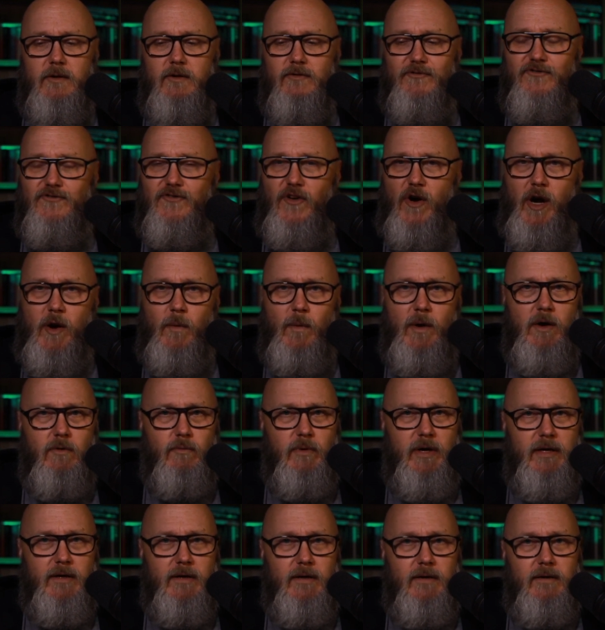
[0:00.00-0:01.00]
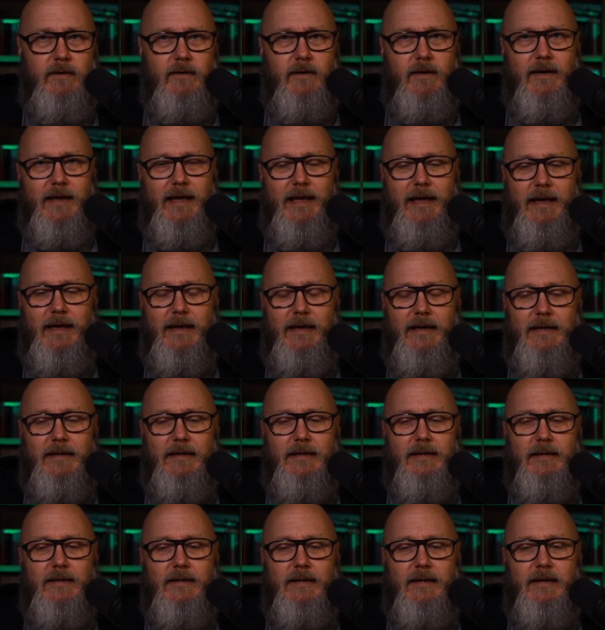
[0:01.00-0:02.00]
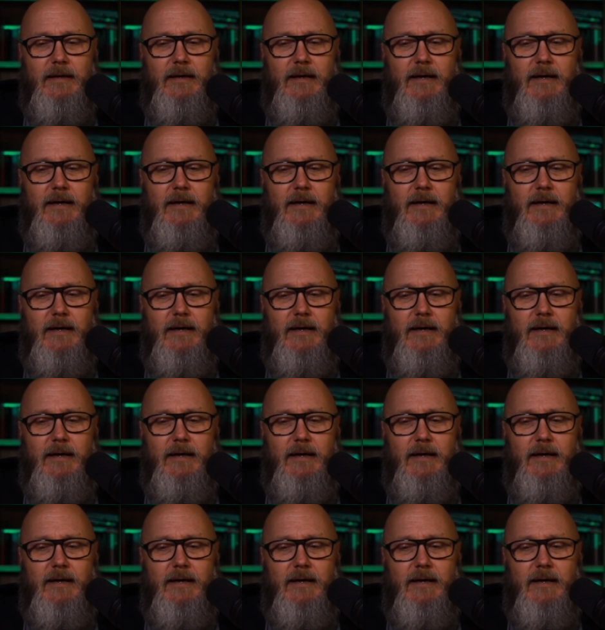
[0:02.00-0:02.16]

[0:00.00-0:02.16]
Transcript: very well written, and